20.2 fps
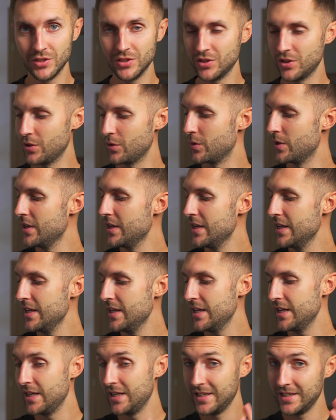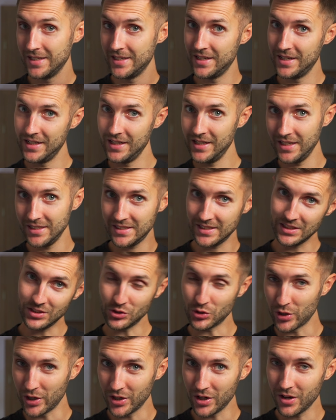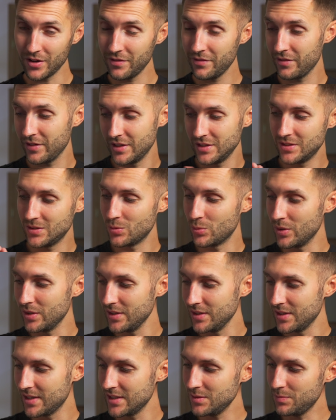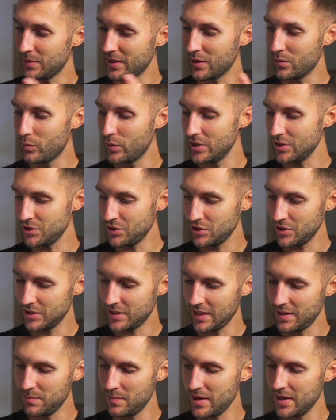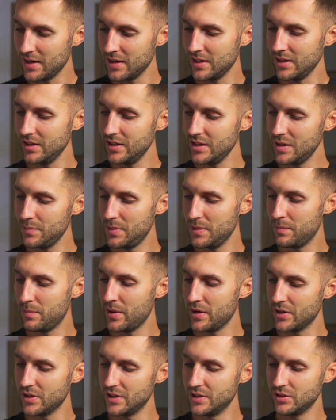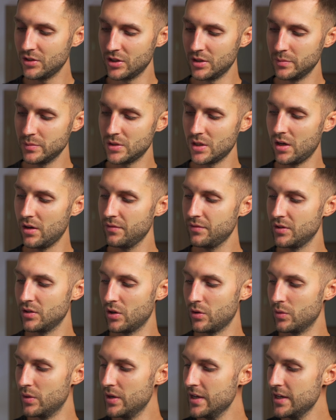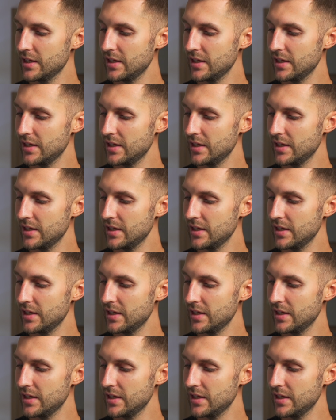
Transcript: So it's a trade-off, it's really nice, but I wish they made it a little bit better in terms of, you know,